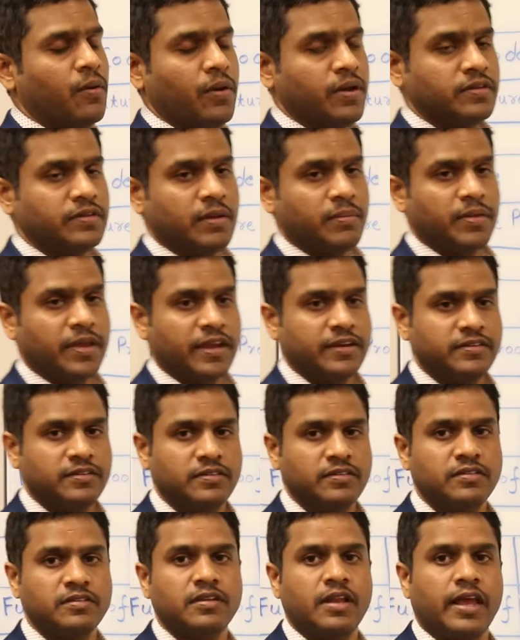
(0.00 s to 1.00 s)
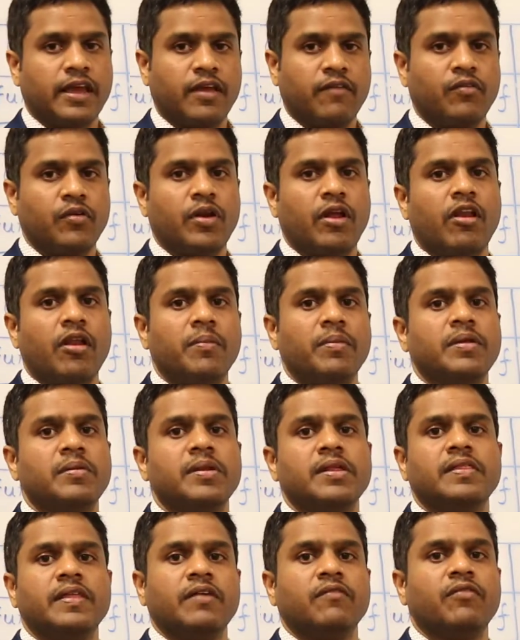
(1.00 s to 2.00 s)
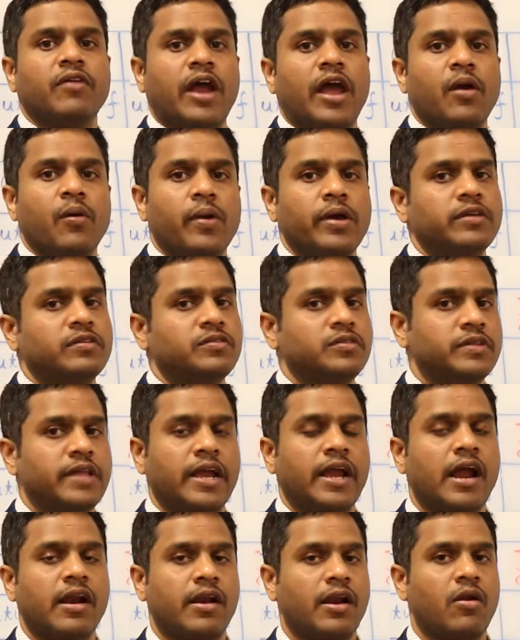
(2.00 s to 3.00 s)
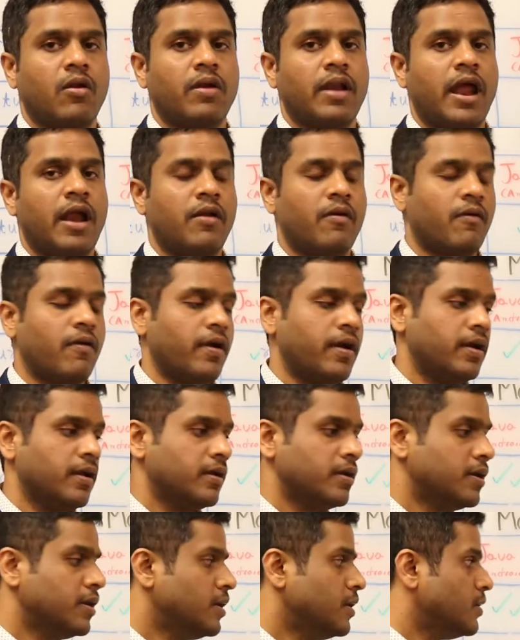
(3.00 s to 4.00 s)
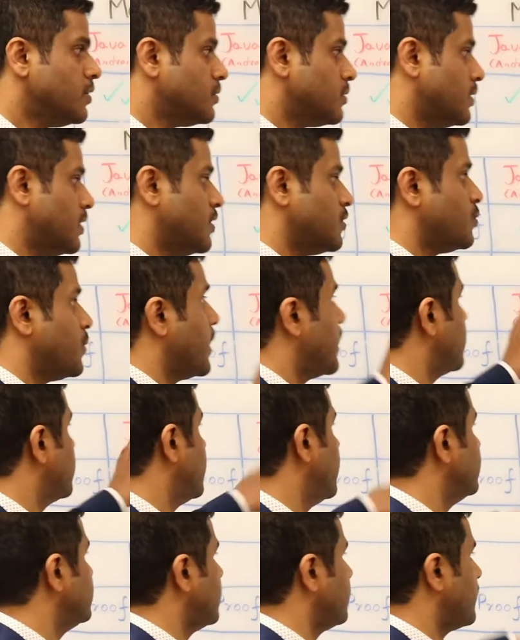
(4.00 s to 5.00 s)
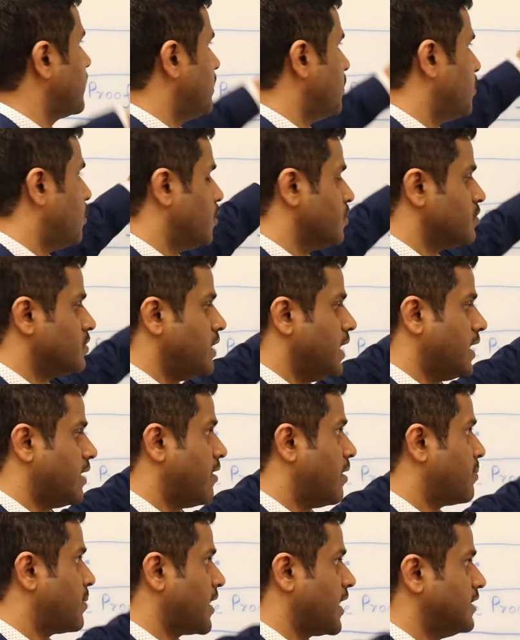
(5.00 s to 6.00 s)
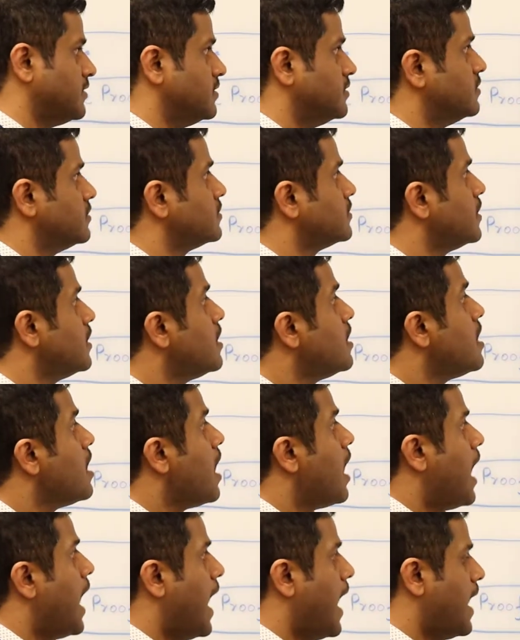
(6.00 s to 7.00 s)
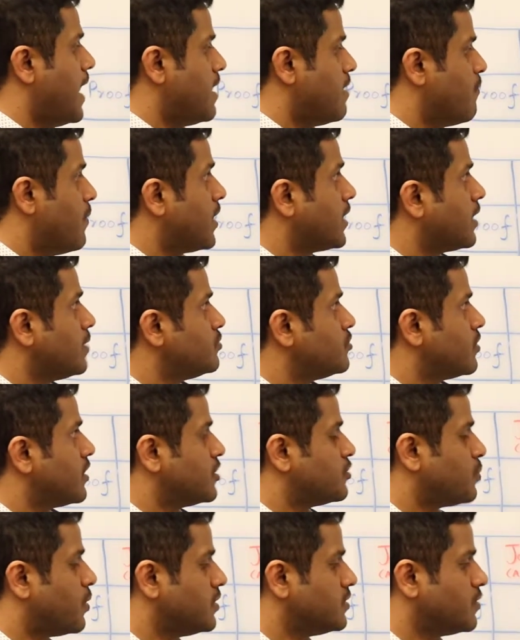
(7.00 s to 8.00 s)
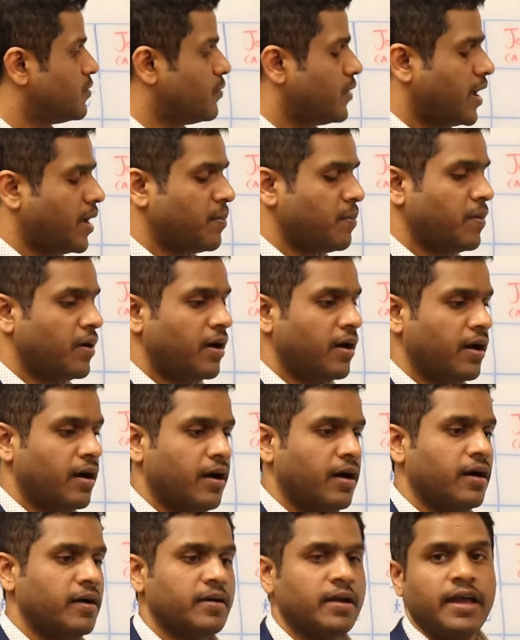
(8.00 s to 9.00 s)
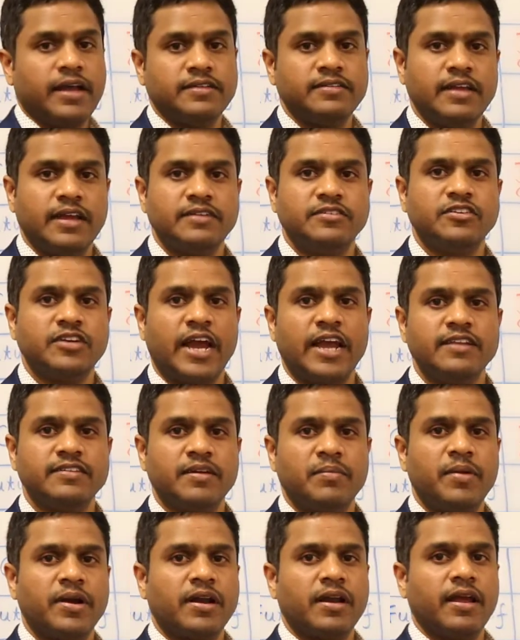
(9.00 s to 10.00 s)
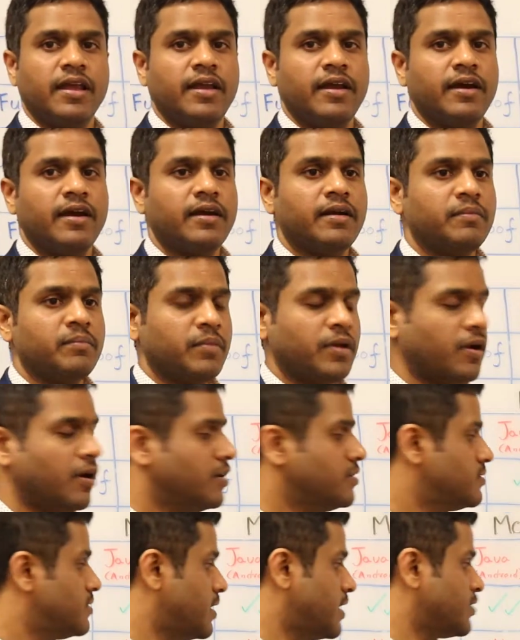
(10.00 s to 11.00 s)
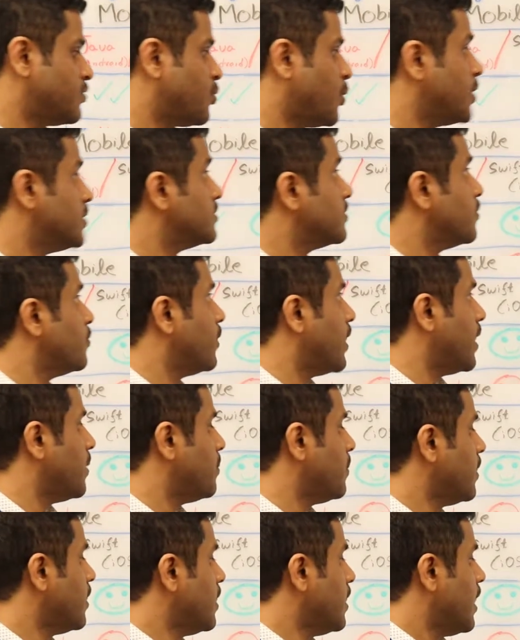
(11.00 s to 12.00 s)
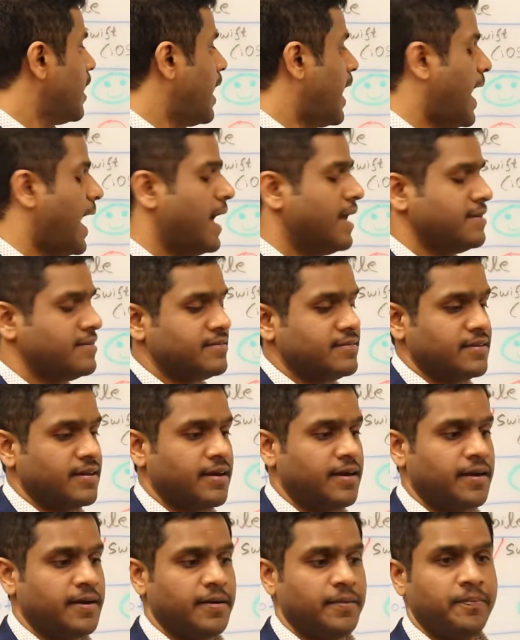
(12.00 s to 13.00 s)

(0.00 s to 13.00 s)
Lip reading: iOS applications. Like if you develop anything for iOS, they can't run on Android. So this is where they suffer the most, native applications. And when it comes to responsive web, it shines a bit here because the responsive web has